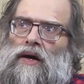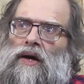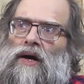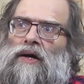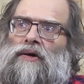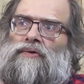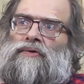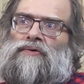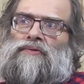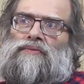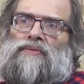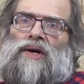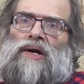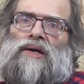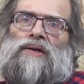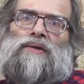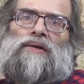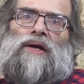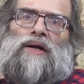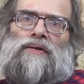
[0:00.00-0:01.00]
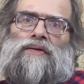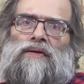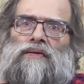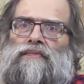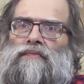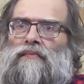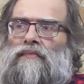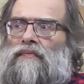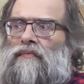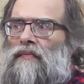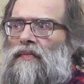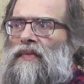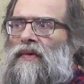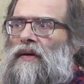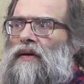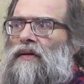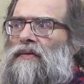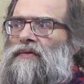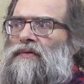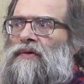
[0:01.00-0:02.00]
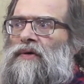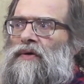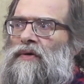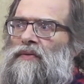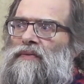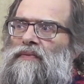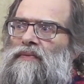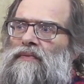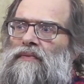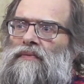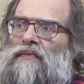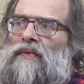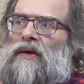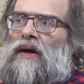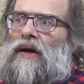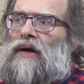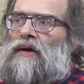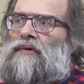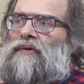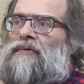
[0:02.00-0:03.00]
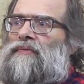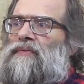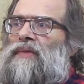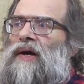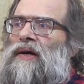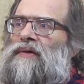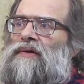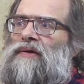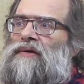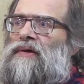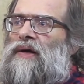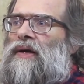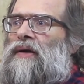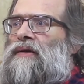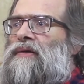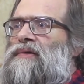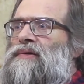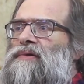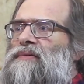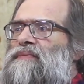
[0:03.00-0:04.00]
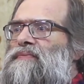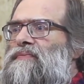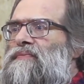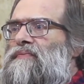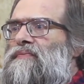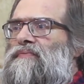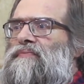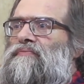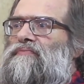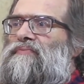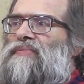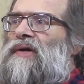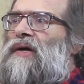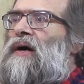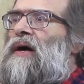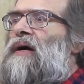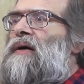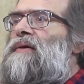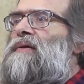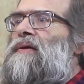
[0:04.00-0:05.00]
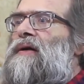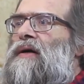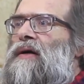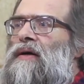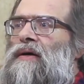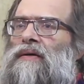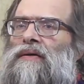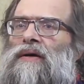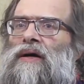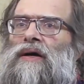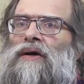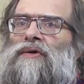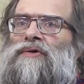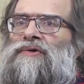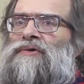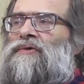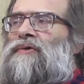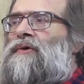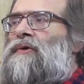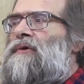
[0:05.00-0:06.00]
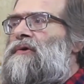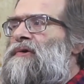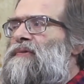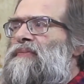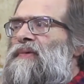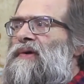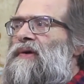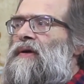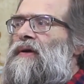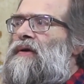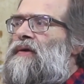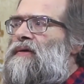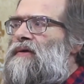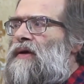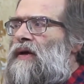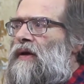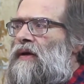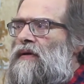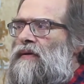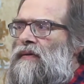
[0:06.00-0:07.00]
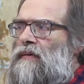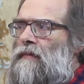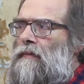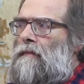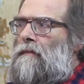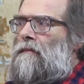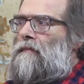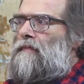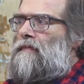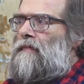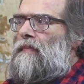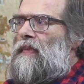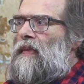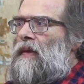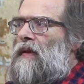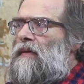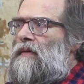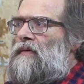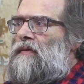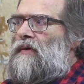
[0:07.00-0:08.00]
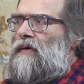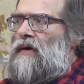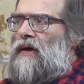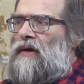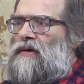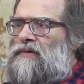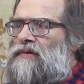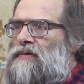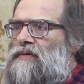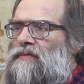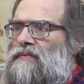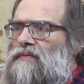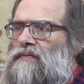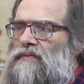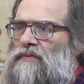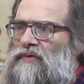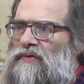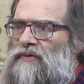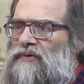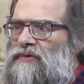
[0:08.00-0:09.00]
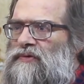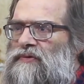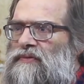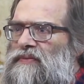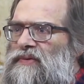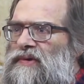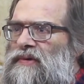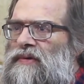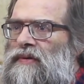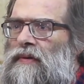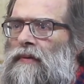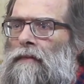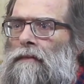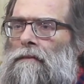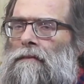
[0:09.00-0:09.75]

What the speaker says: I don't mind that. You know, I don't mind Italians behind their house door speaking Italian, you know, as it used to be.